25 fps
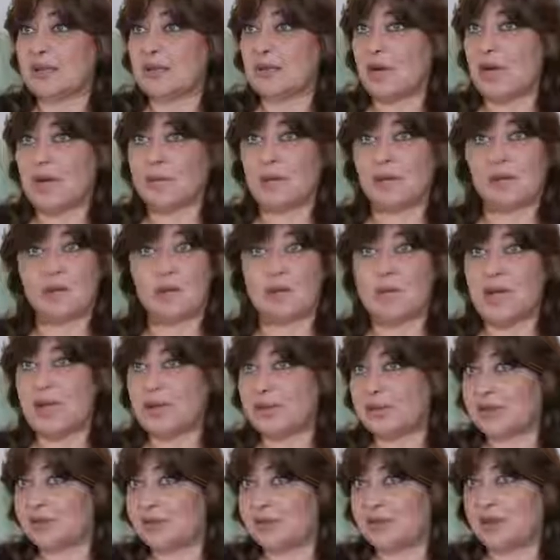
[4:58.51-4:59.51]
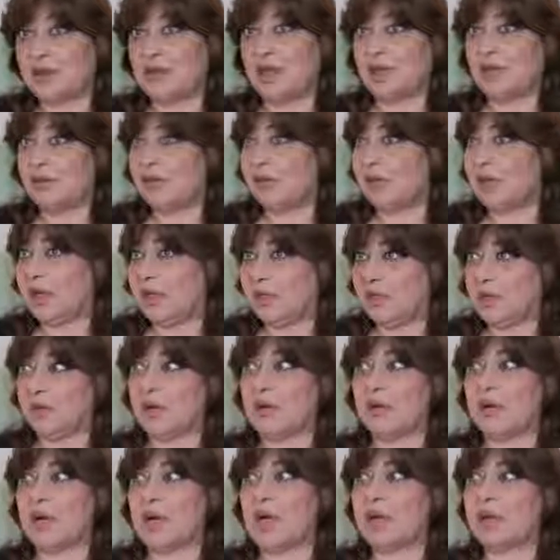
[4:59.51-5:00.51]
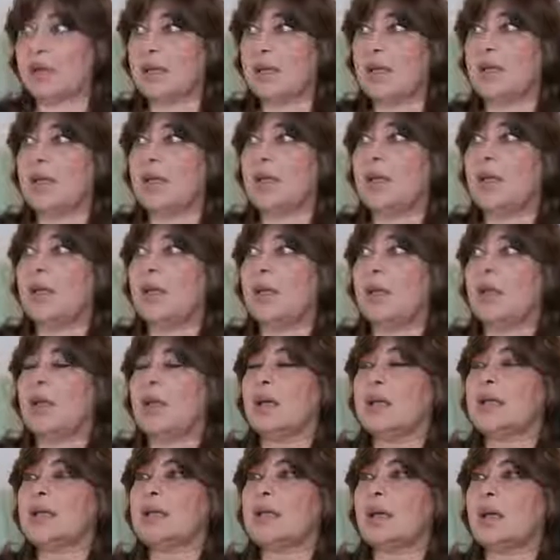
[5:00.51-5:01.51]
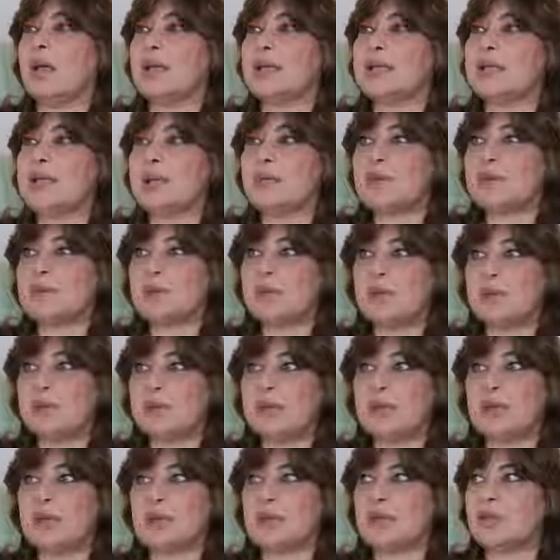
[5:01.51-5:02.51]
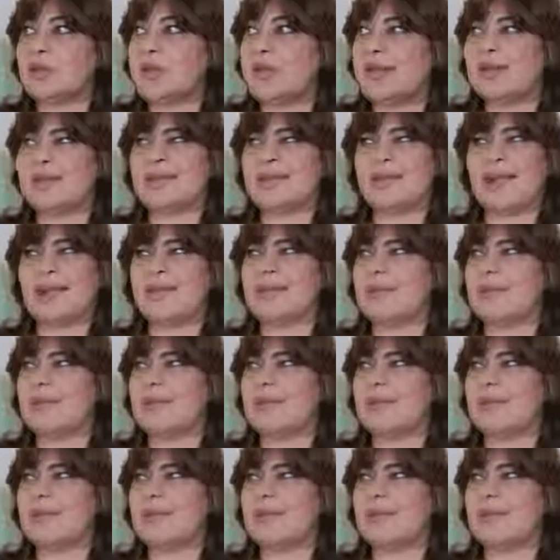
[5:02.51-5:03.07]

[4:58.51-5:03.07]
no matter if they're educated or not. So as I was working in the shelter, I